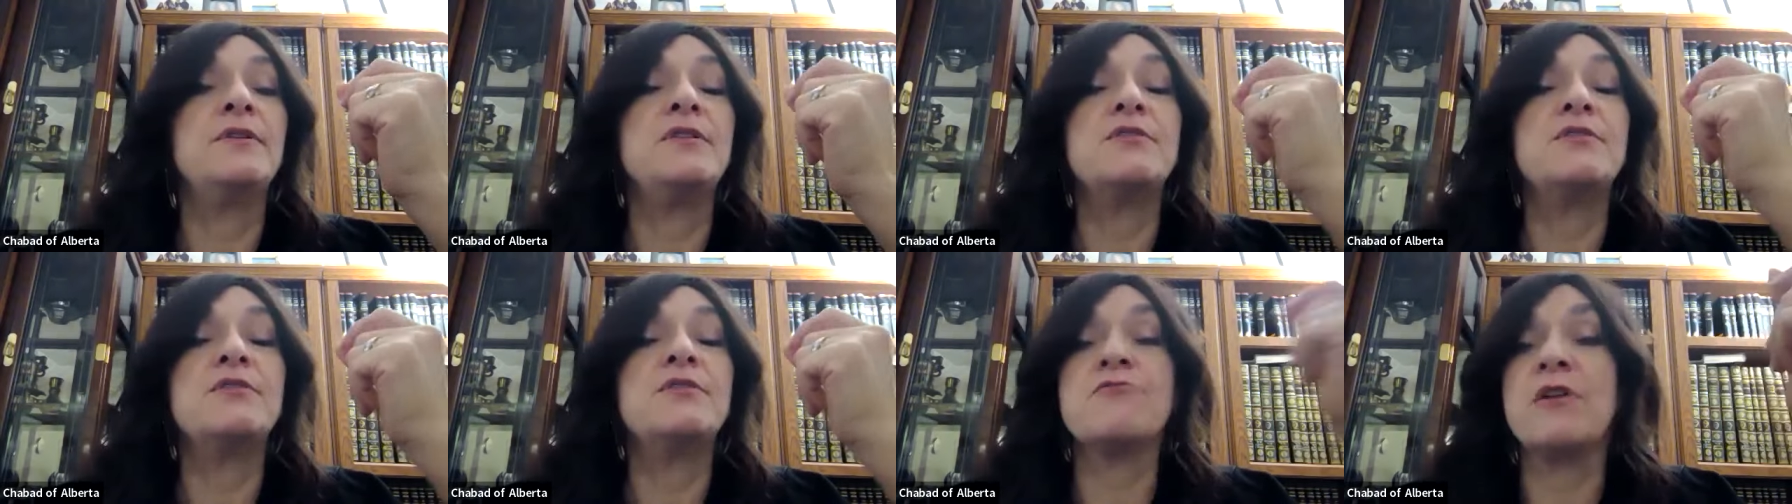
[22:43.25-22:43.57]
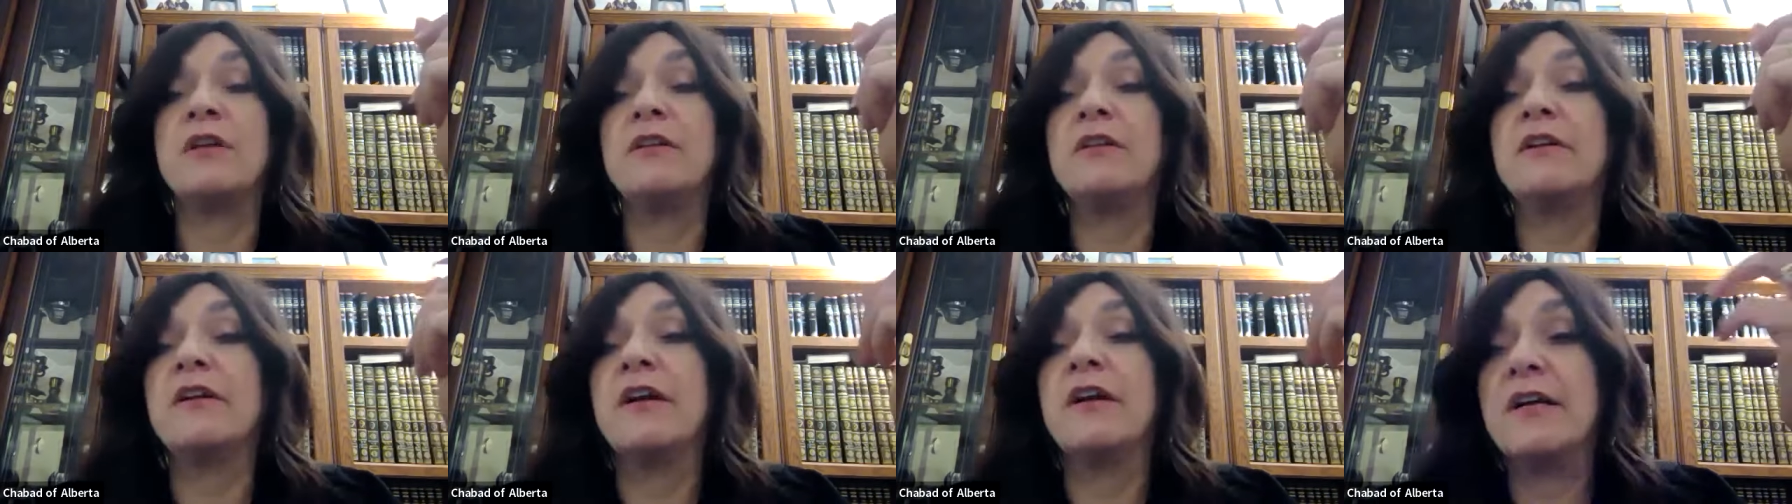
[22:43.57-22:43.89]

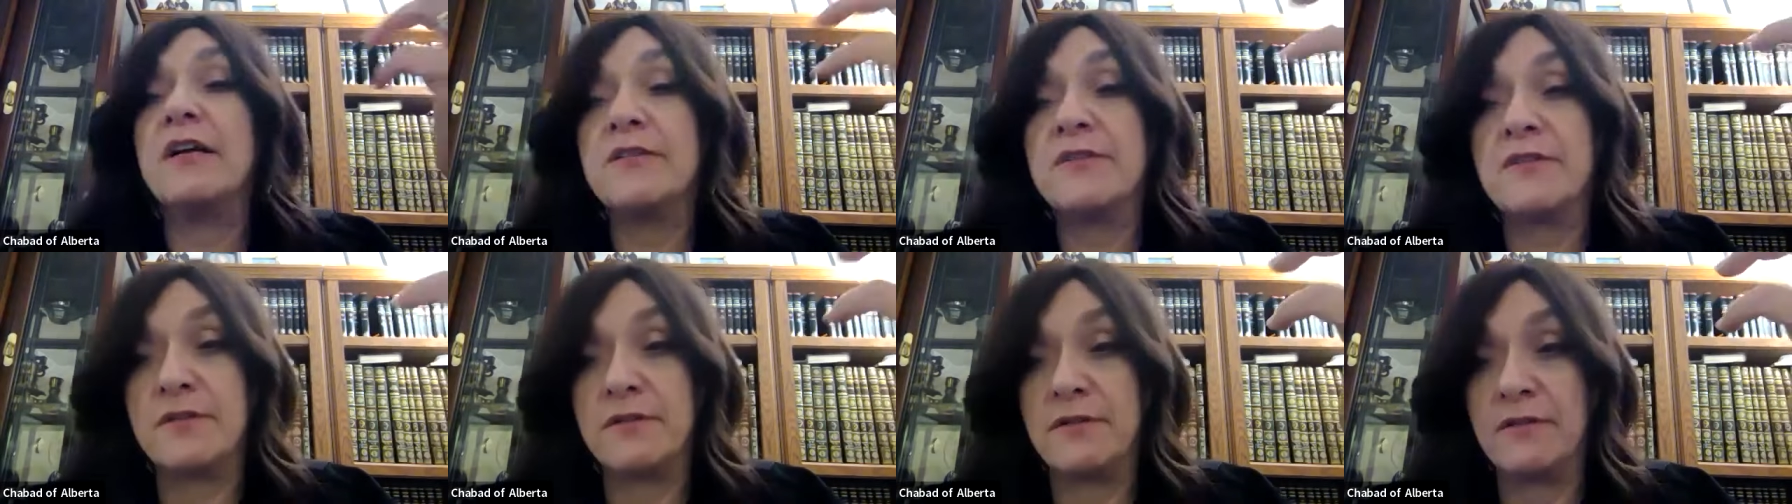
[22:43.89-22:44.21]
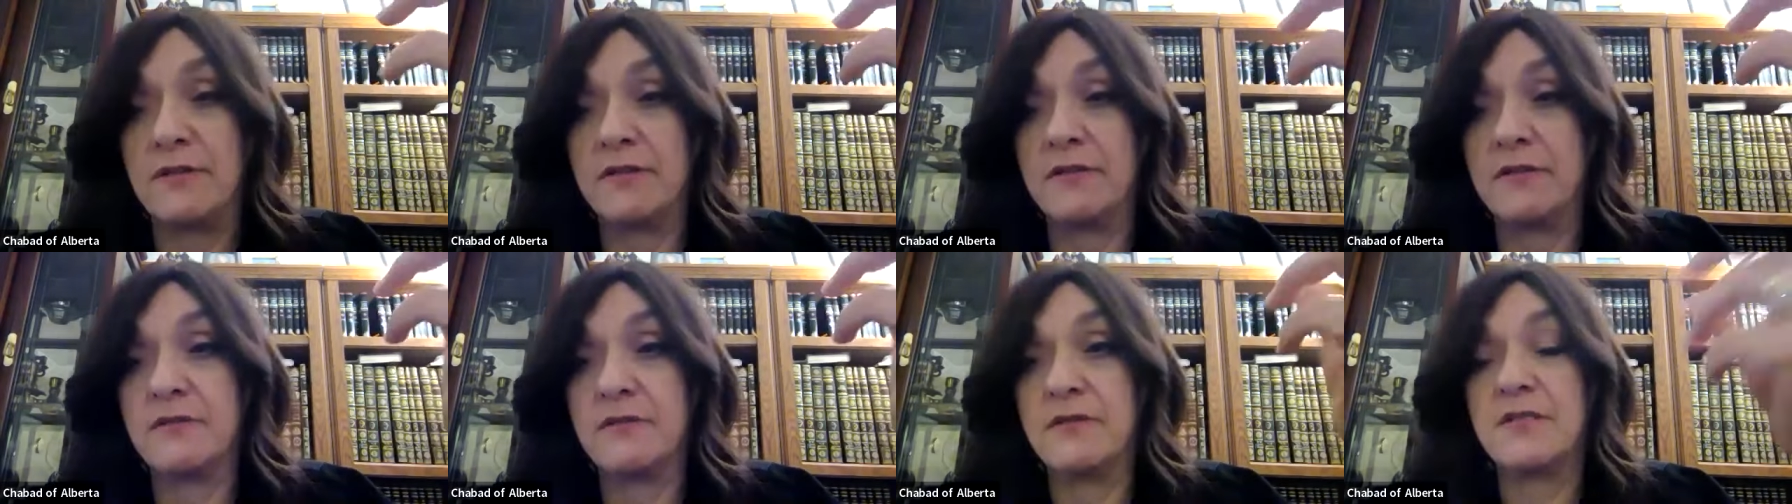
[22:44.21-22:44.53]
Israeli
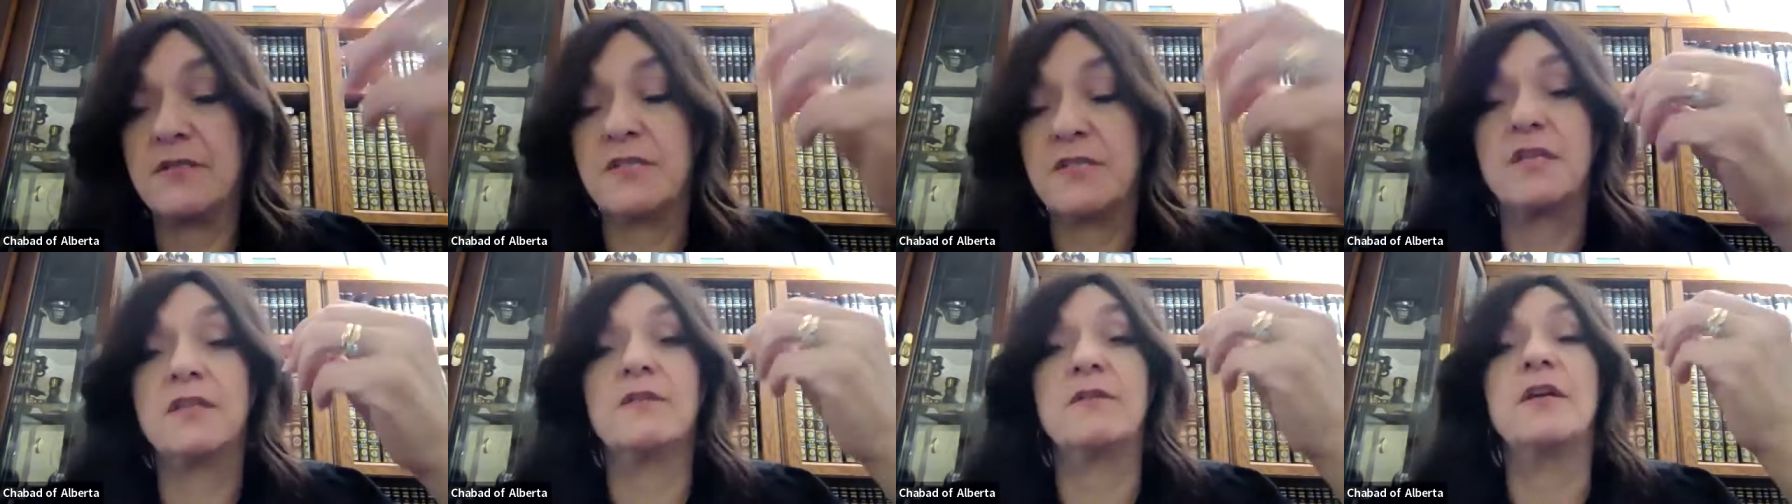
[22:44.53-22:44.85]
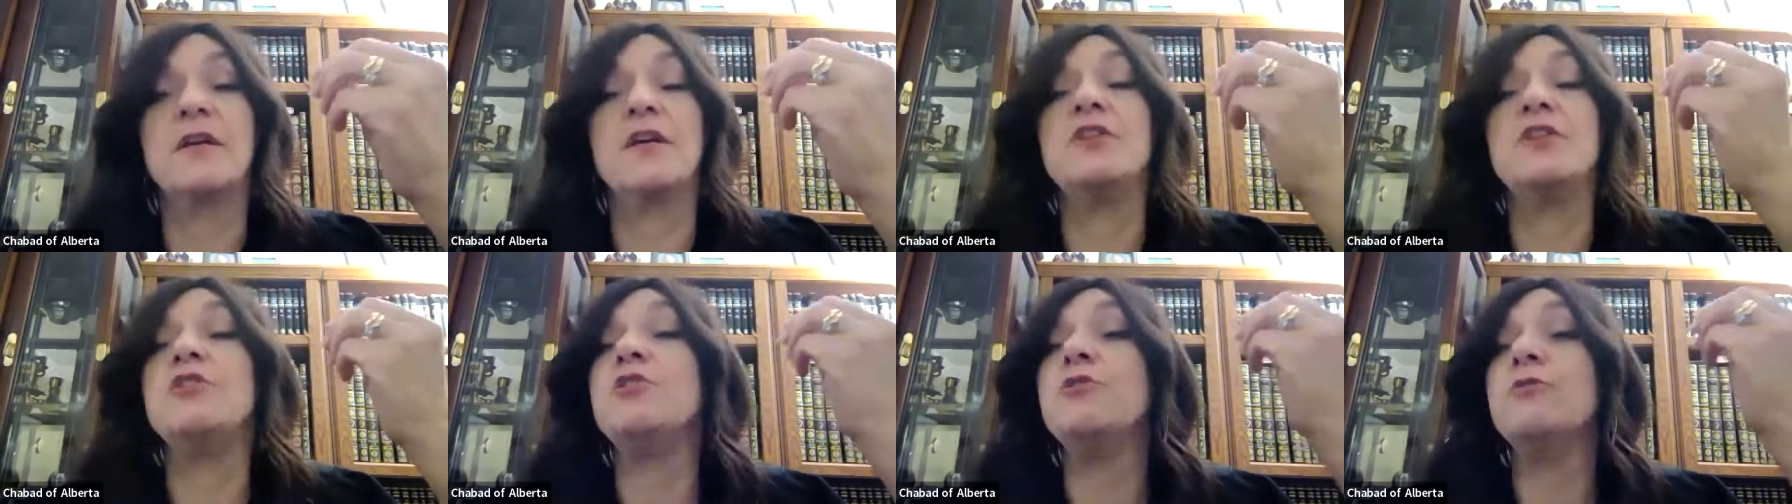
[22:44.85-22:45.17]
consulate said,
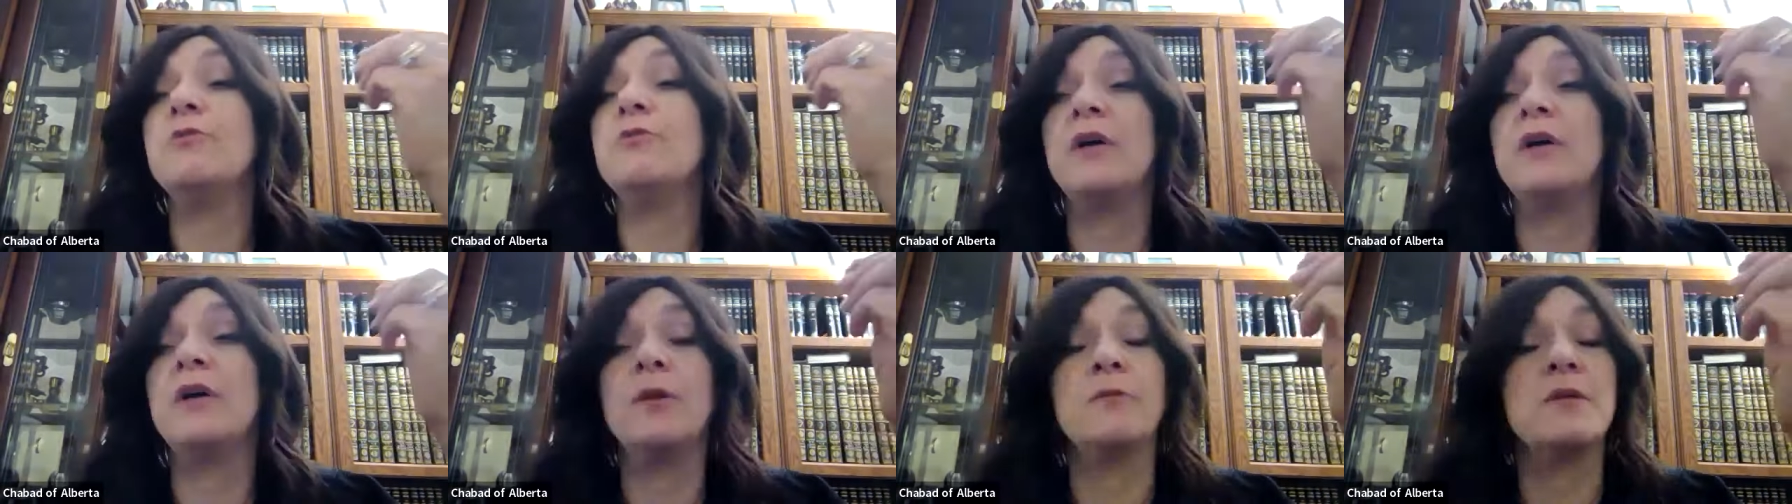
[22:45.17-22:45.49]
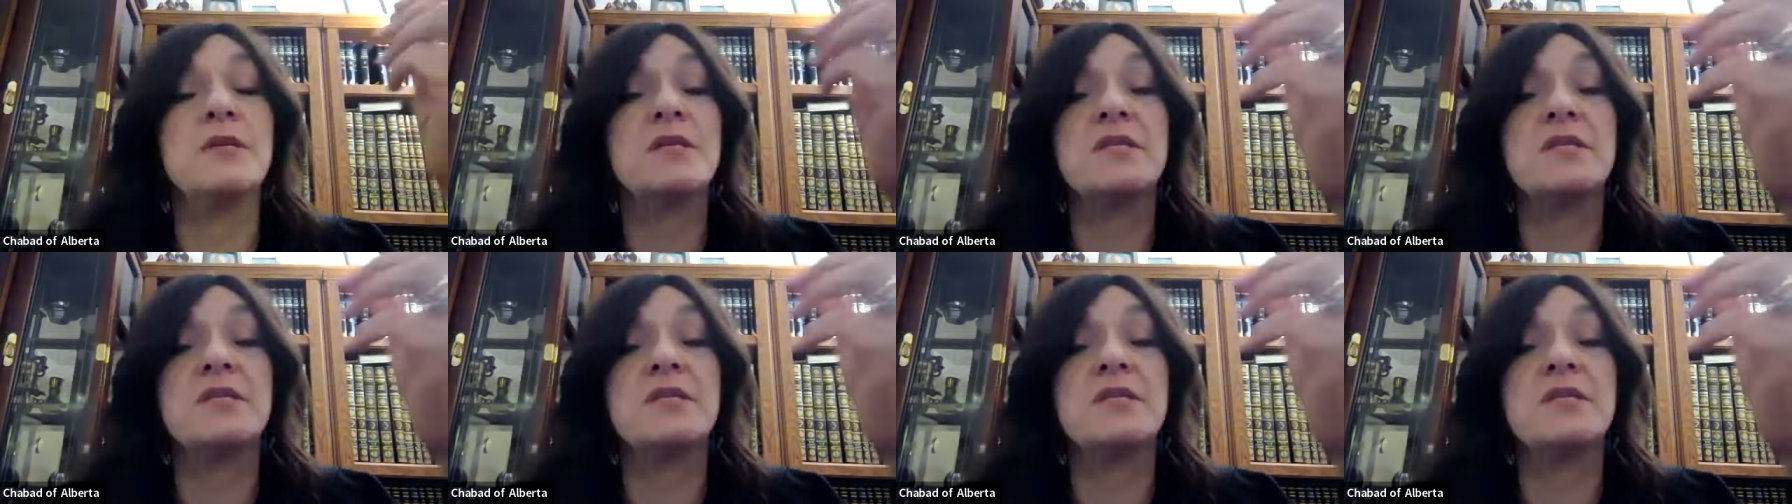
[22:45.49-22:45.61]
"Can you help?"